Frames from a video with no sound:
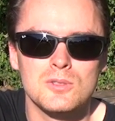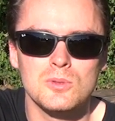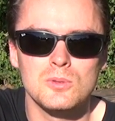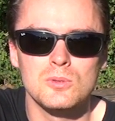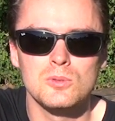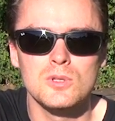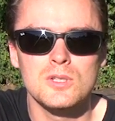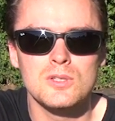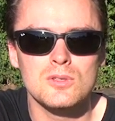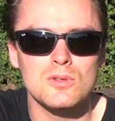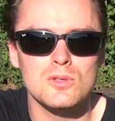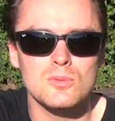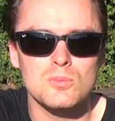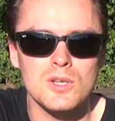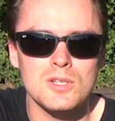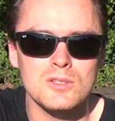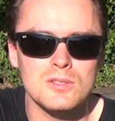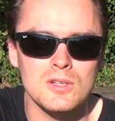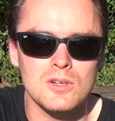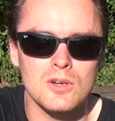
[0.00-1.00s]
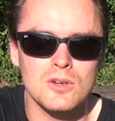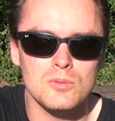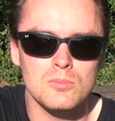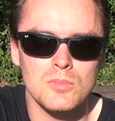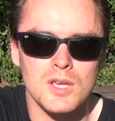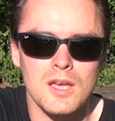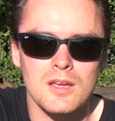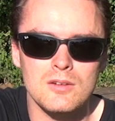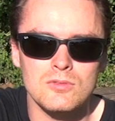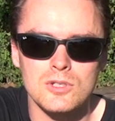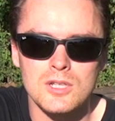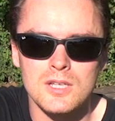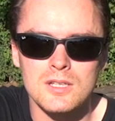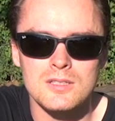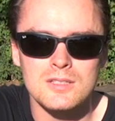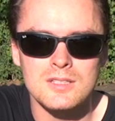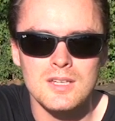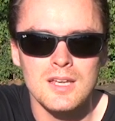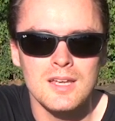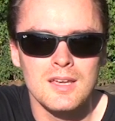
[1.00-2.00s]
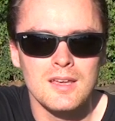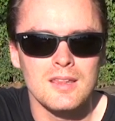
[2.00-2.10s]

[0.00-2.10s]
to resource-based economy advocates